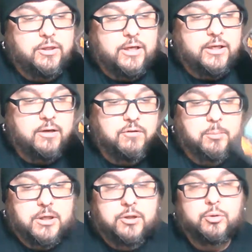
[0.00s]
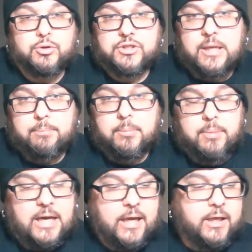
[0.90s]
want to thank everybody who stopped
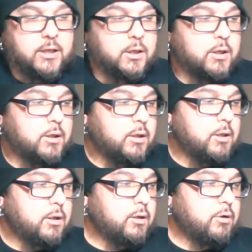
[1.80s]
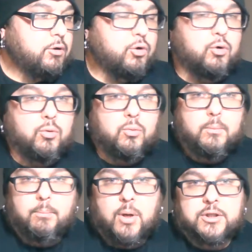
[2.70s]
by, who
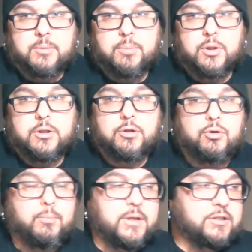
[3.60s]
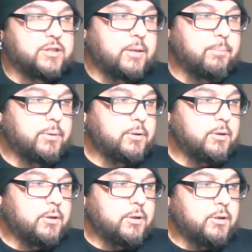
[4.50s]
bought the book, who picked up
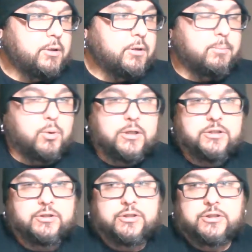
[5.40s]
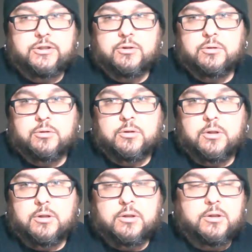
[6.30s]
prints, or,
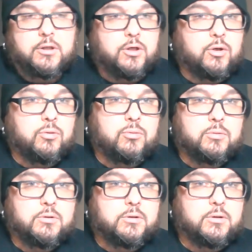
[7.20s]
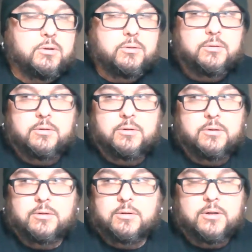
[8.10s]
you know,
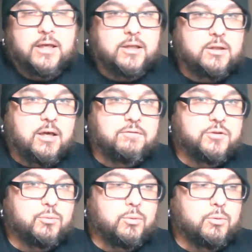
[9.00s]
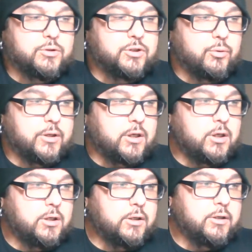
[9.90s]
like, loved what was going
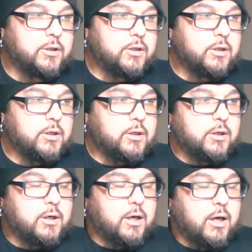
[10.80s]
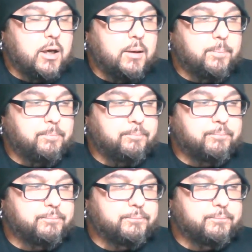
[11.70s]
on. I'm